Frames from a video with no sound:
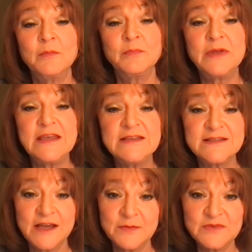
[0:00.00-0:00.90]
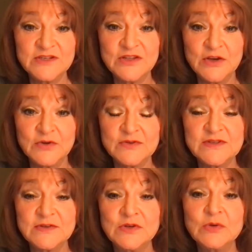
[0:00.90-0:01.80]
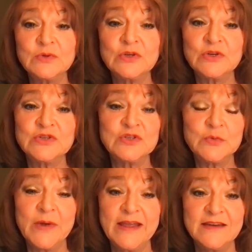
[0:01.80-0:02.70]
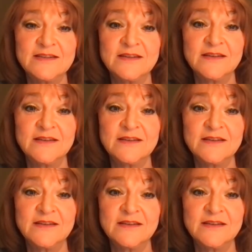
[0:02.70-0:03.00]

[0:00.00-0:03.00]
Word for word: Peace comes to those who learn to wait